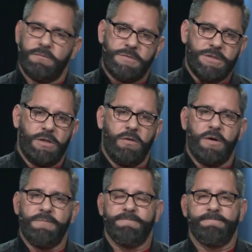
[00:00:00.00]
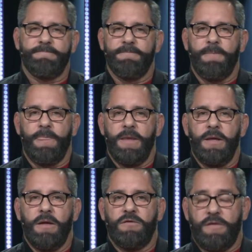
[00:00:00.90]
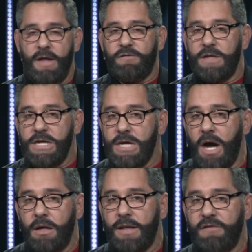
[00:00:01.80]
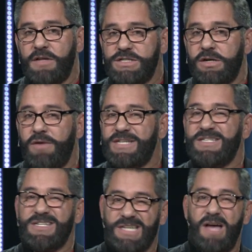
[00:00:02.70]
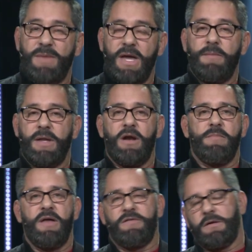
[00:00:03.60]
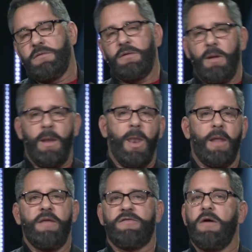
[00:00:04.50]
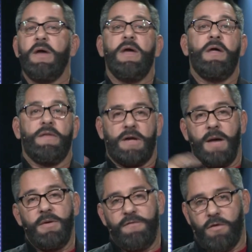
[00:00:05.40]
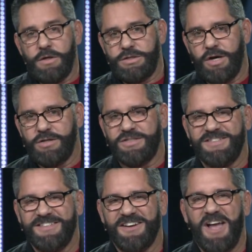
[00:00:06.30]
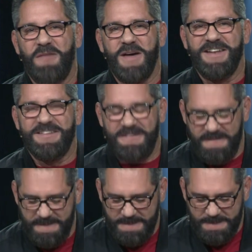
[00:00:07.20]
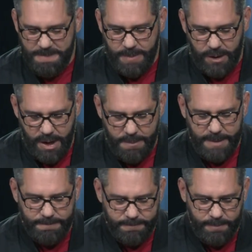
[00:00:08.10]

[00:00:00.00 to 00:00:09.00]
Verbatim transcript: to the Lord. So that's the young, that's the generation that's coming up that everybody's like, oh, the Lord. So they're coming for us, church. They're coming. They're coming.